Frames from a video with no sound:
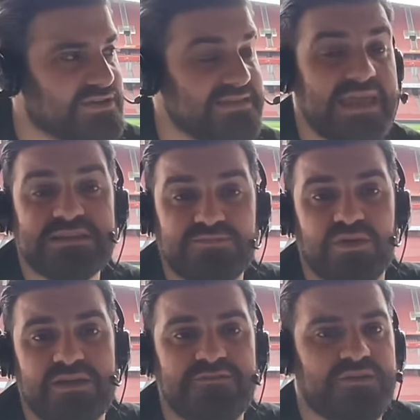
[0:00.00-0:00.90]
because it is
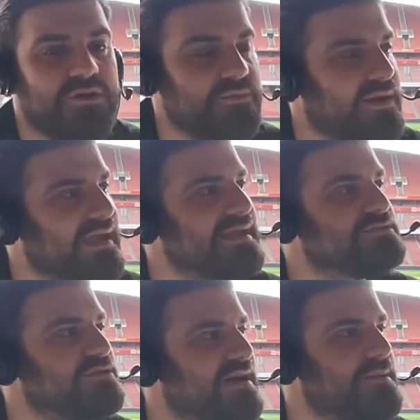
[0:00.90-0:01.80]
pretty full on, when I get
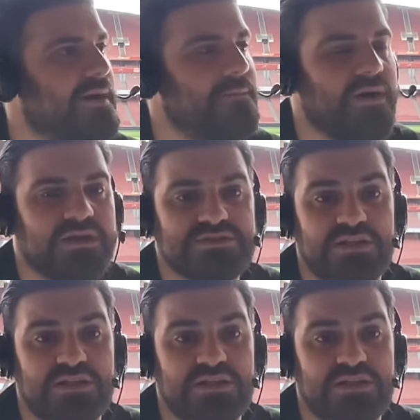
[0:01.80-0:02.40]
to around about March,